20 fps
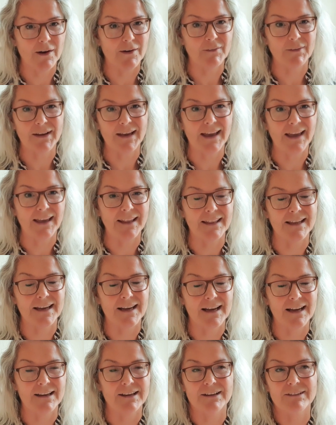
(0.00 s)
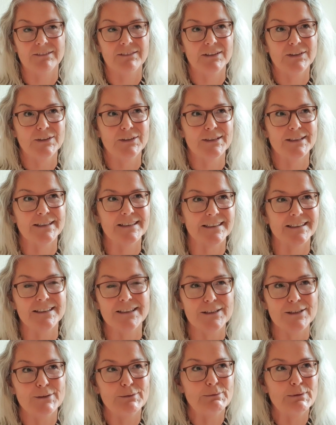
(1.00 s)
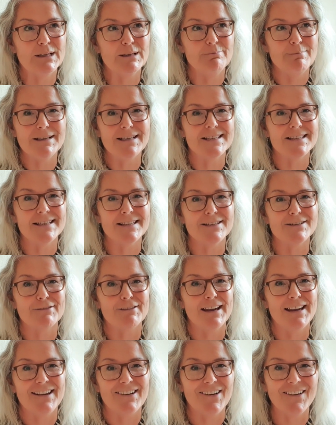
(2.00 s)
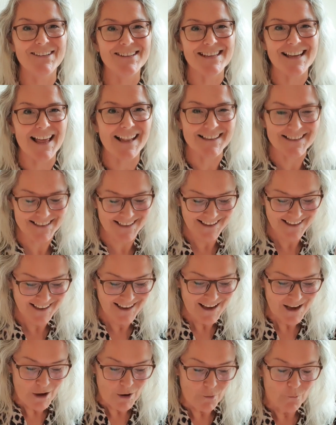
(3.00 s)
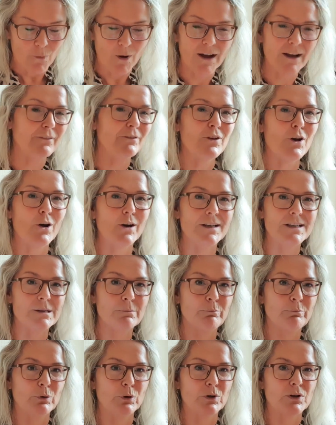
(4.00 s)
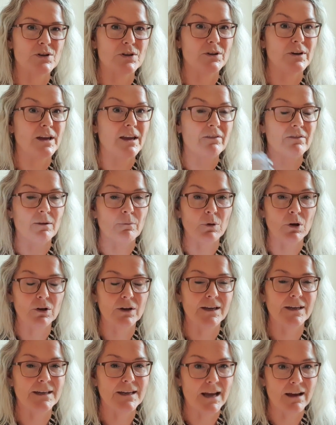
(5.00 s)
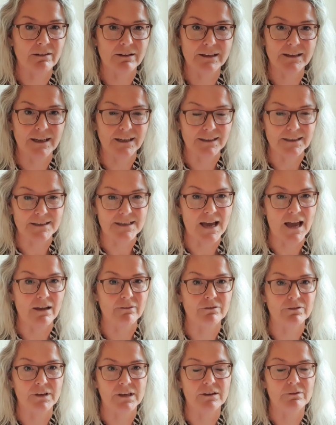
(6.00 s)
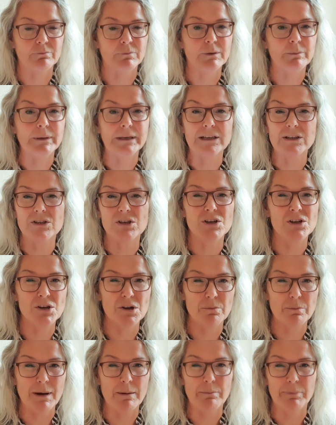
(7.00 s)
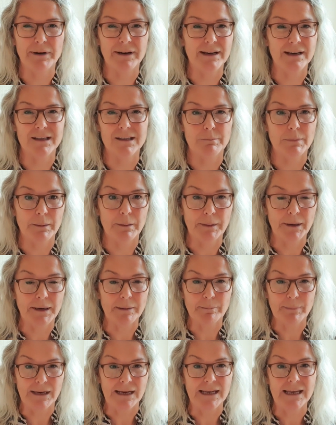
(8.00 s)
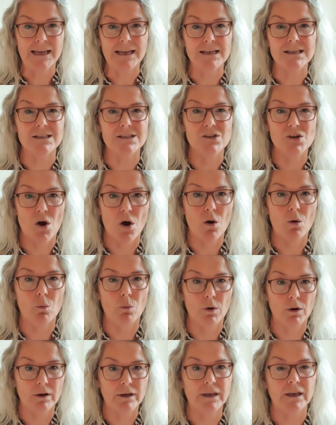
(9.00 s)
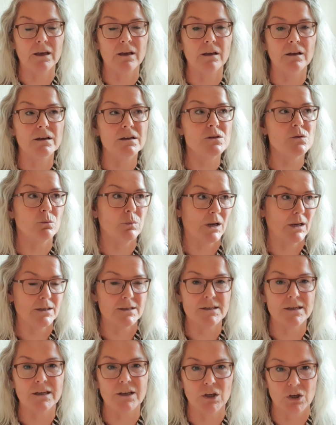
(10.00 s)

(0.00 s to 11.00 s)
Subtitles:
okay, that I have loaded, and you don't want to miss this great content. What I've got is a book. So if I'm looking down at any time, forgive me, because you know my brain at the minute is not working as well as it